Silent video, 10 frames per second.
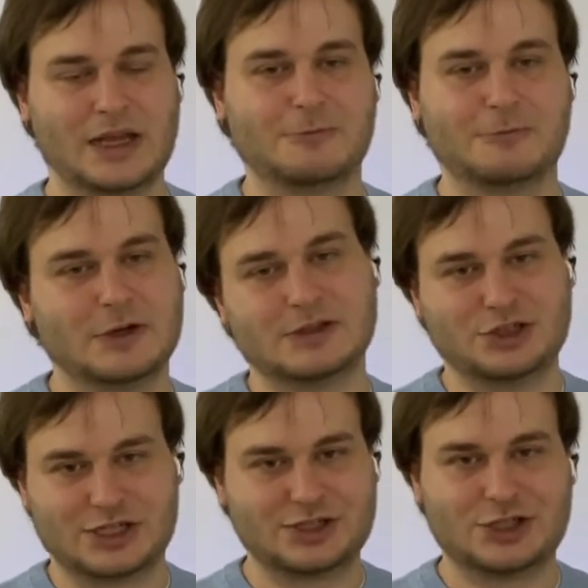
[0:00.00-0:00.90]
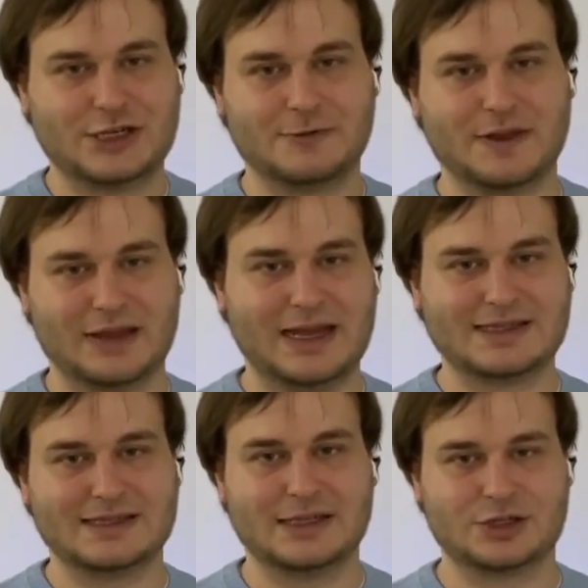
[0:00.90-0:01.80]
and will just check whether
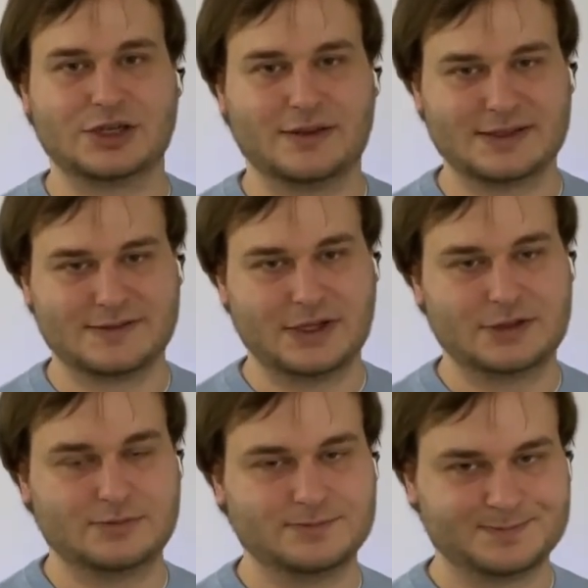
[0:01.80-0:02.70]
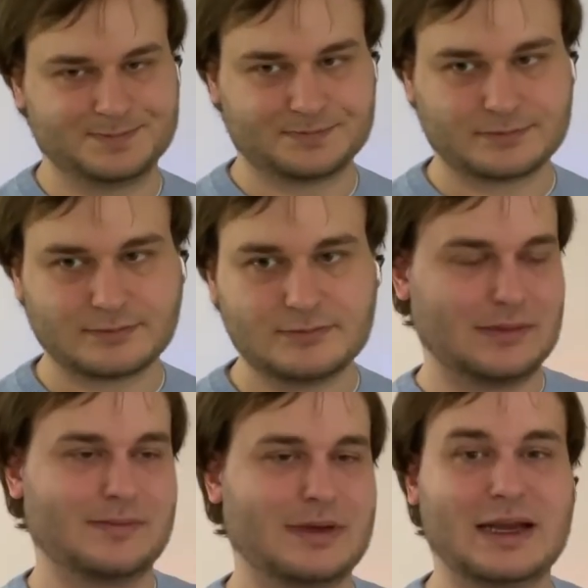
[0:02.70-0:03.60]
S is actually this value.
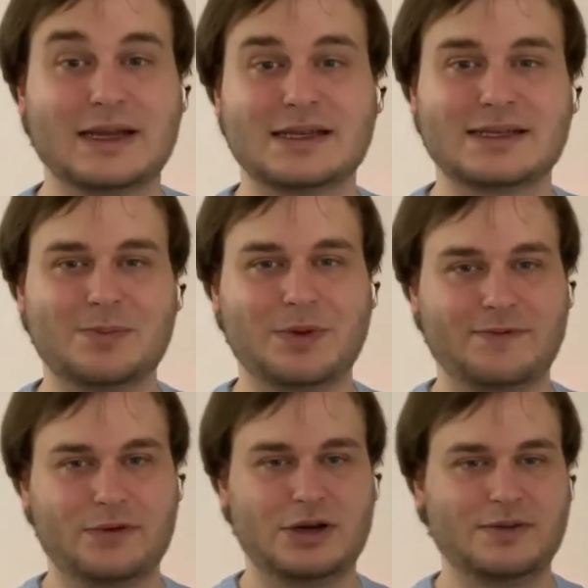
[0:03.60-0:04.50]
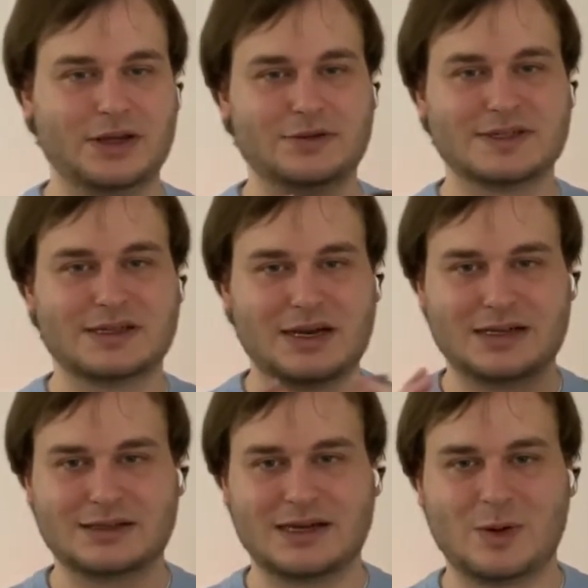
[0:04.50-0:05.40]
And as I said before, the user
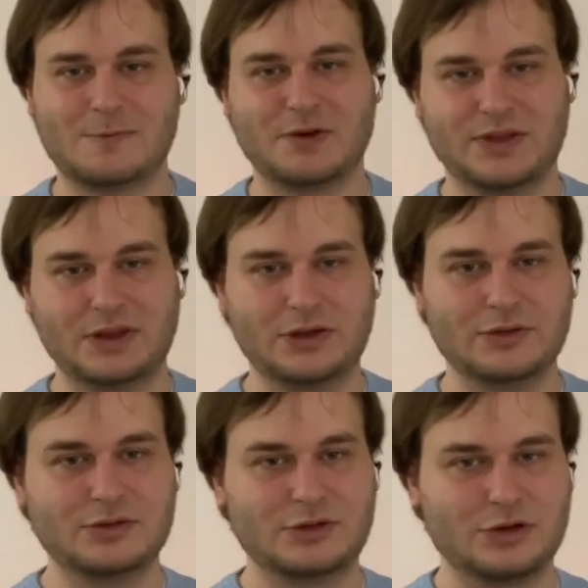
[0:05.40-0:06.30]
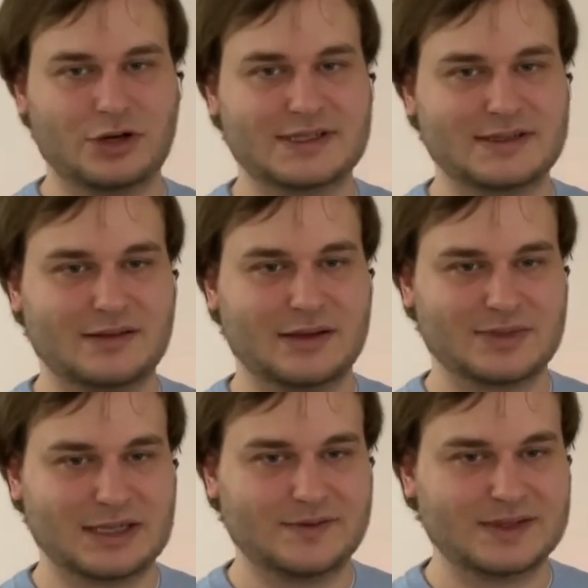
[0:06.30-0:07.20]
can't come up with new coins
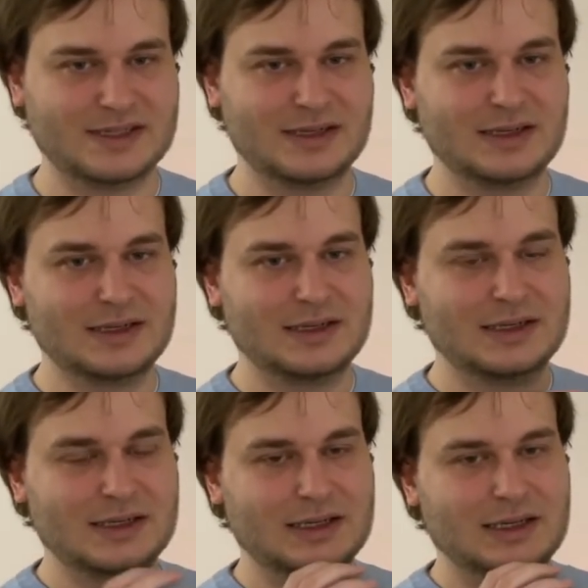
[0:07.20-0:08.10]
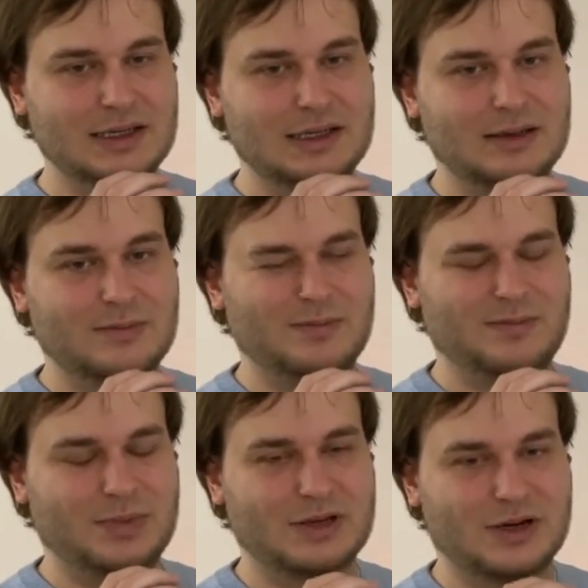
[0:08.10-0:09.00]
themselves
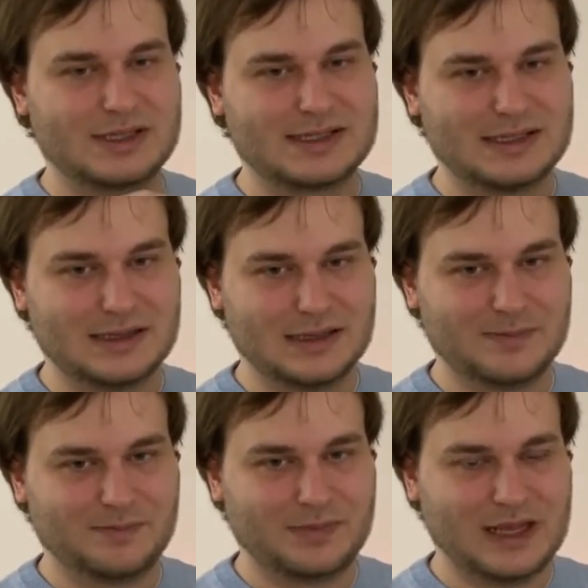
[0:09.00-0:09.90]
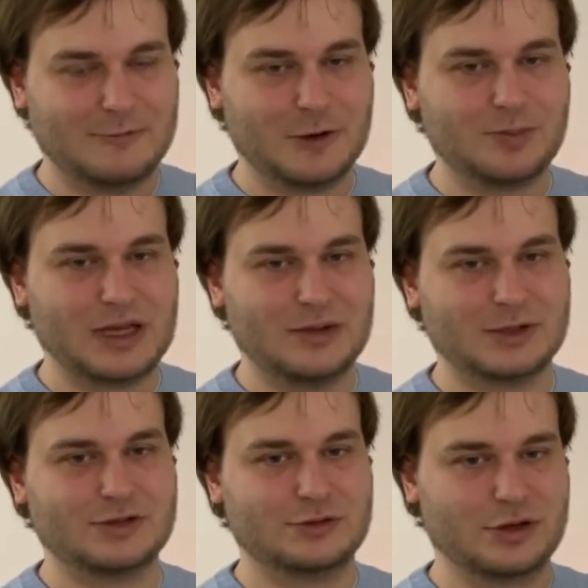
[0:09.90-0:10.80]
because they won't be able
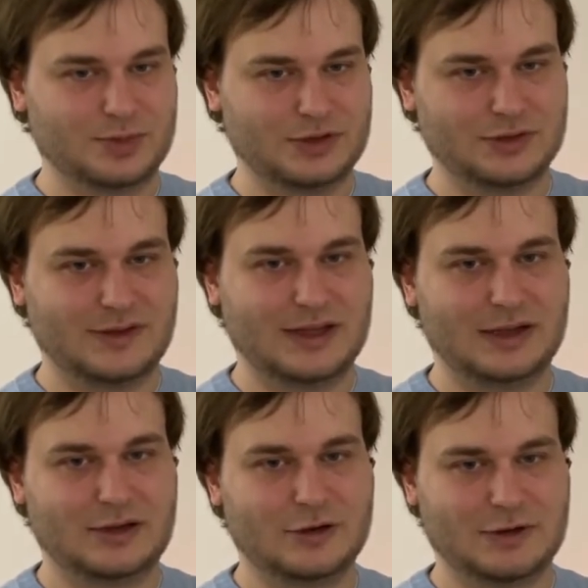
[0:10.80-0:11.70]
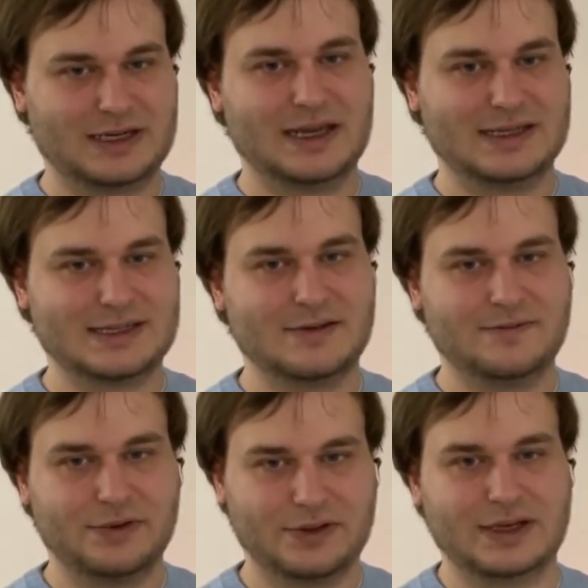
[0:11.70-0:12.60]
to compute the correct S
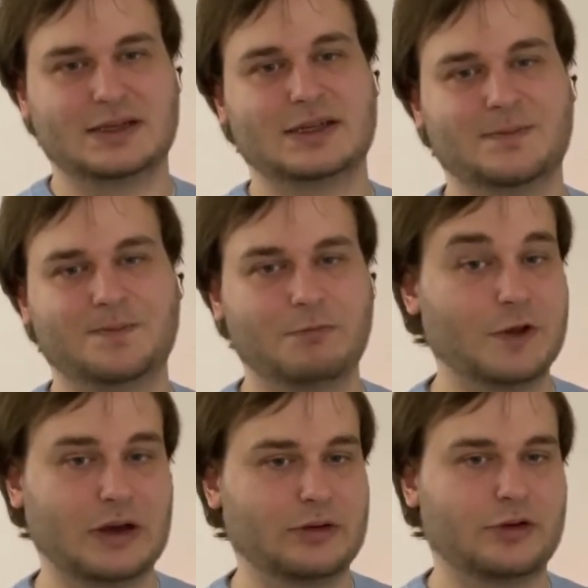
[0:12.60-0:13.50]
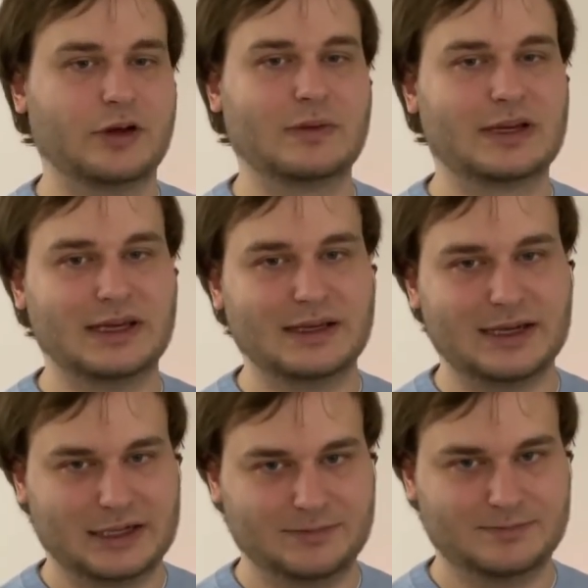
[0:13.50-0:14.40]
for the ID without knowing the key
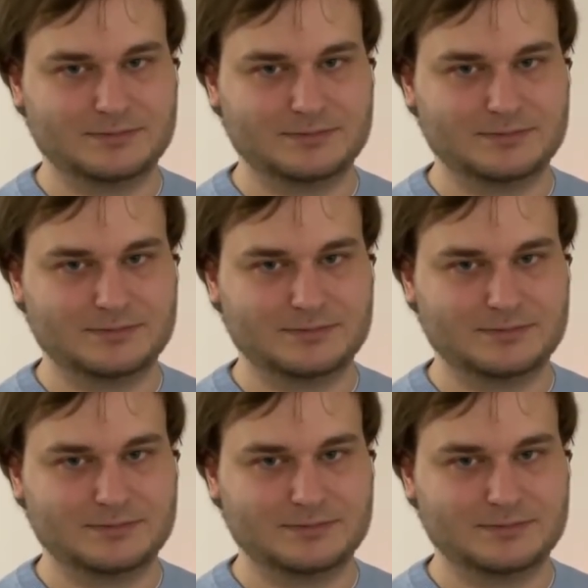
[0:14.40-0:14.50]
K.